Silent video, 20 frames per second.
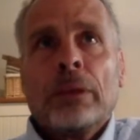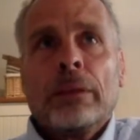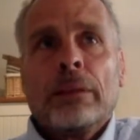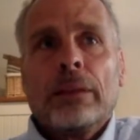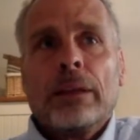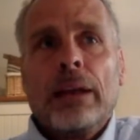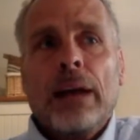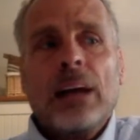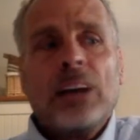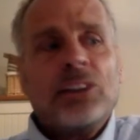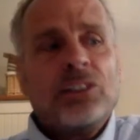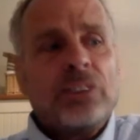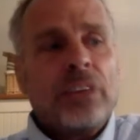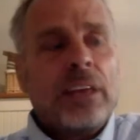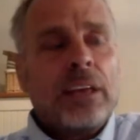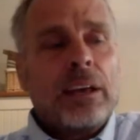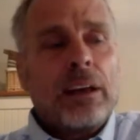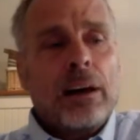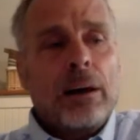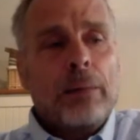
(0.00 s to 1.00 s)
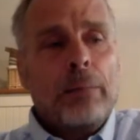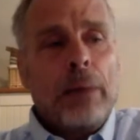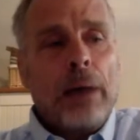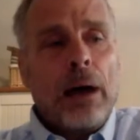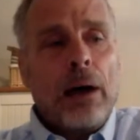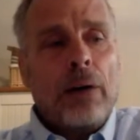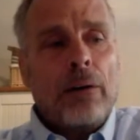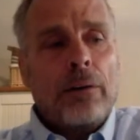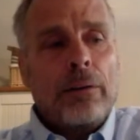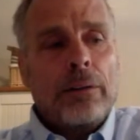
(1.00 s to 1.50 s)
the nice thing
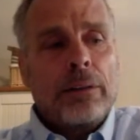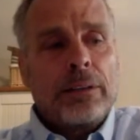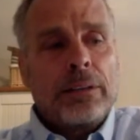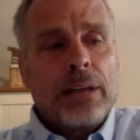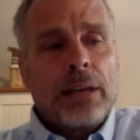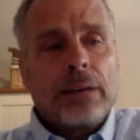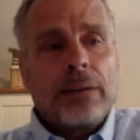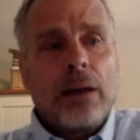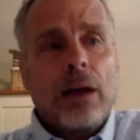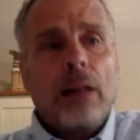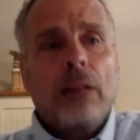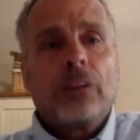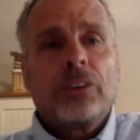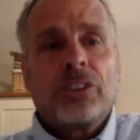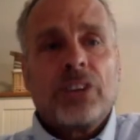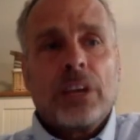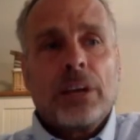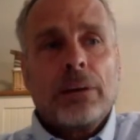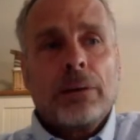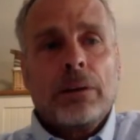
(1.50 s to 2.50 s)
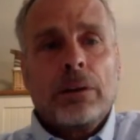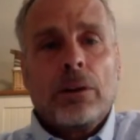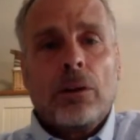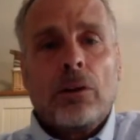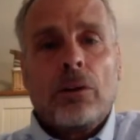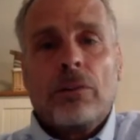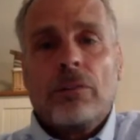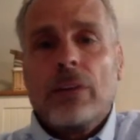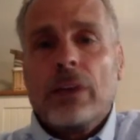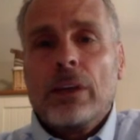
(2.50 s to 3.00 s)
about the technology, you know,
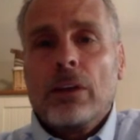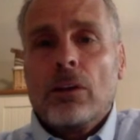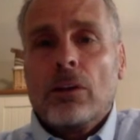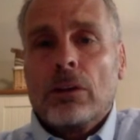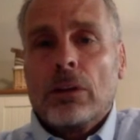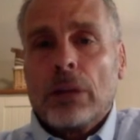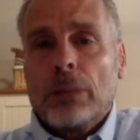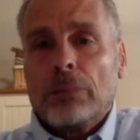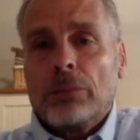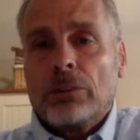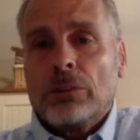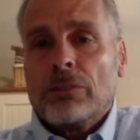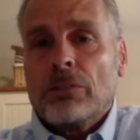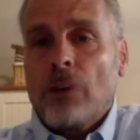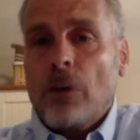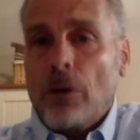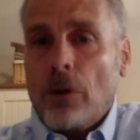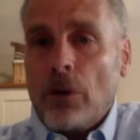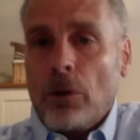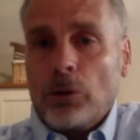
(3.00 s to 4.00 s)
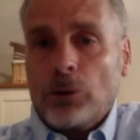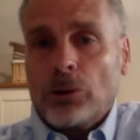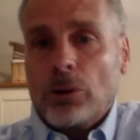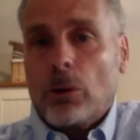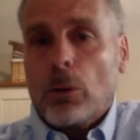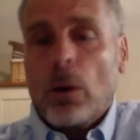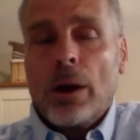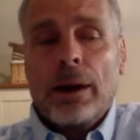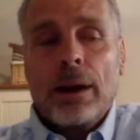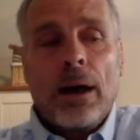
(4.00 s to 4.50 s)
the video clips, the photos or
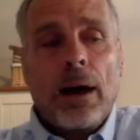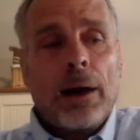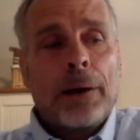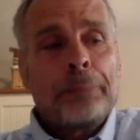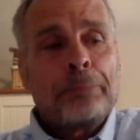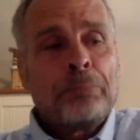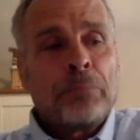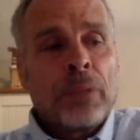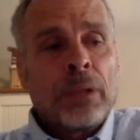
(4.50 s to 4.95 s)
whatnot,